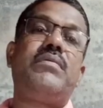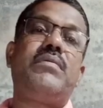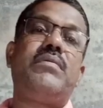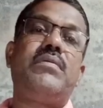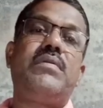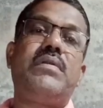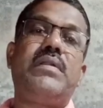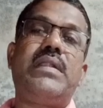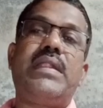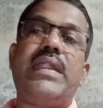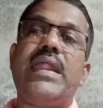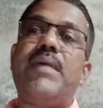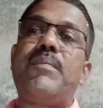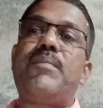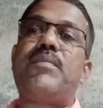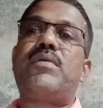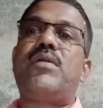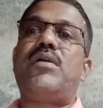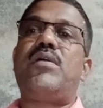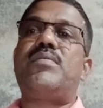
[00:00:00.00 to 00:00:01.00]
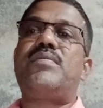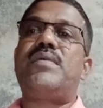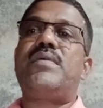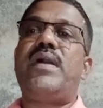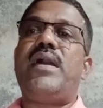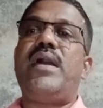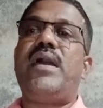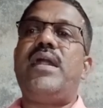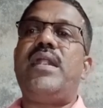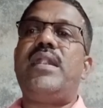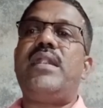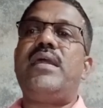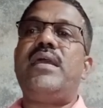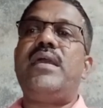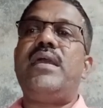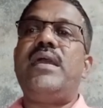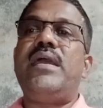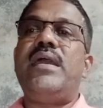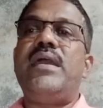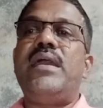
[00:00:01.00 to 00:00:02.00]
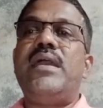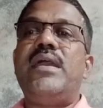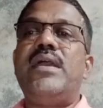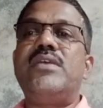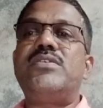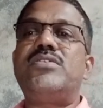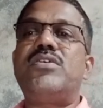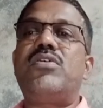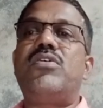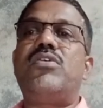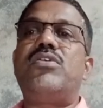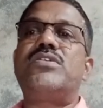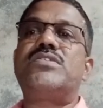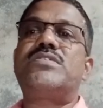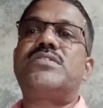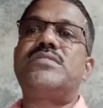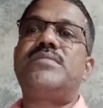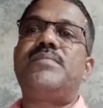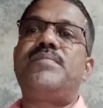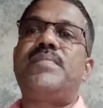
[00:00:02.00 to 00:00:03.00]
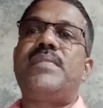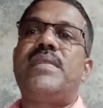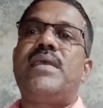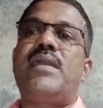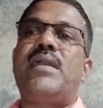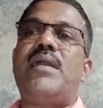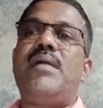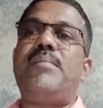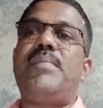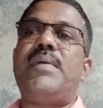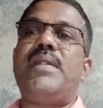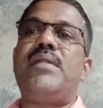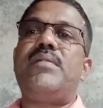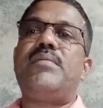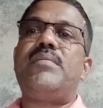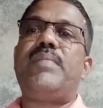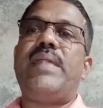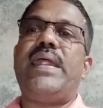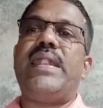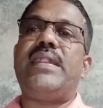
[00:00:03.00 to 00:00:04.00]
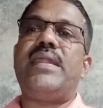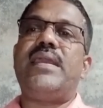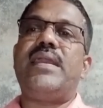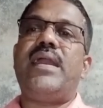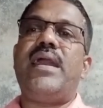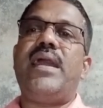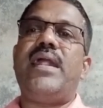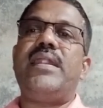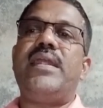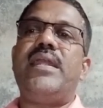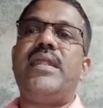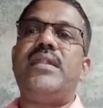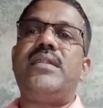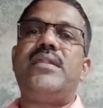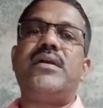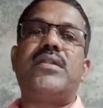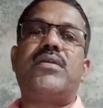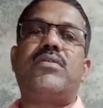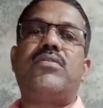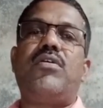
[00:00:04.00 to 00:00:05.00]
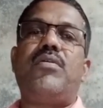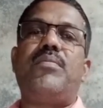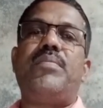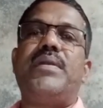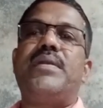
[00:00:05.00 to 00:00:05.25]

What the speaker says: trap crops and hedgerows, companion planting and intercropping.